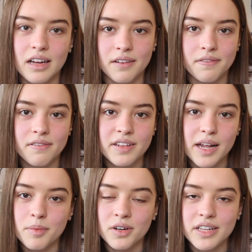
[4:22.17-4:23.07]
if
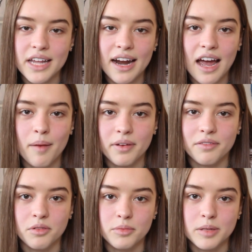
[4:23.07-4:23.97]
summer is going to happen,
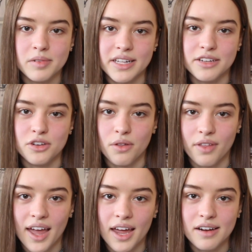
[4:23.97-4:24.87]
if we'll be able to see each other
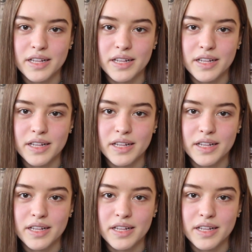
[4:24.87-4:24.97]
then.